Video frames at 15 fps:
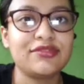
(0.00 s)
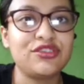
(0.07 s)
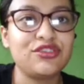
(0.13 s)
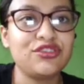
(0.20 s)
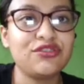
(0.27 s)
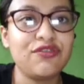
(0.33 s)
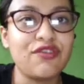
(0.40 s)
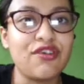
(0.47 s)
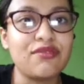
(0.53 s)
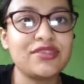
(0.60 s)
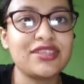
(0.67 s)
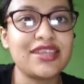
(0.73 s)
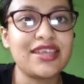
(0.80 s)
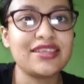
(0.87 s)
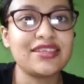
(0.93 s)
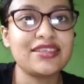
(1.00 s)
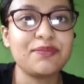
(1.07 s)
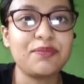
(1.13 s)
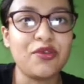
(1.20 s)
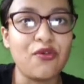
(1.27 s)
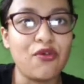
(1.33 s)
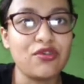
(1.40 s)
two forms, that is the
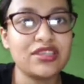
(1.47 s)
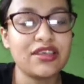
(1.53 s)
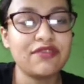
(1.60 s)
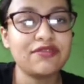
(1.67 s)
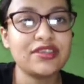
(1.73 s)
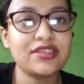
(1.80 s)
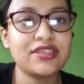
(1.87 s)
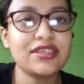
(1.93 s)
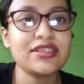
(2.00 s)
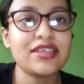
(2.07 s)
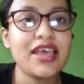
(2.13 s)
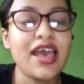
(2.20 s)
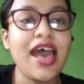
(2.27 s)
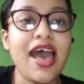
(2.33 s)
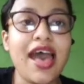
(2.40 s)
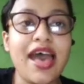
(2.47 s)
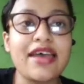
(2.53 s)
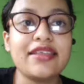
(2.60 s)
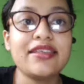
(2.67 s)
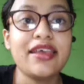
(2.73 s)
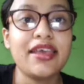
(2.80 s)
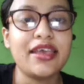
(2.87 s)
pure substances
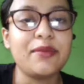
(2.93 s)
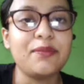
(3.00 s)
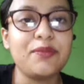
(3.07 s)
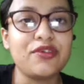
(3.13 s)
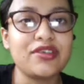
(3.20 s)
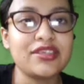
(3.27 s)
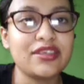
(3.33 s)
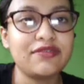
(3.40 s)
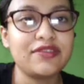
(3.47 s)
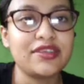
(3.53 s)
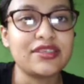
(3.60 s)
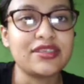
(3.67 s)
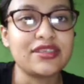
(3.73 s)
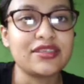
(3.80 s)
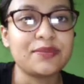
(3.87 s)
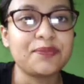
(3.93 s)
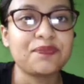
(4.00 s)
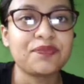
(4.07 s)
and impure substances.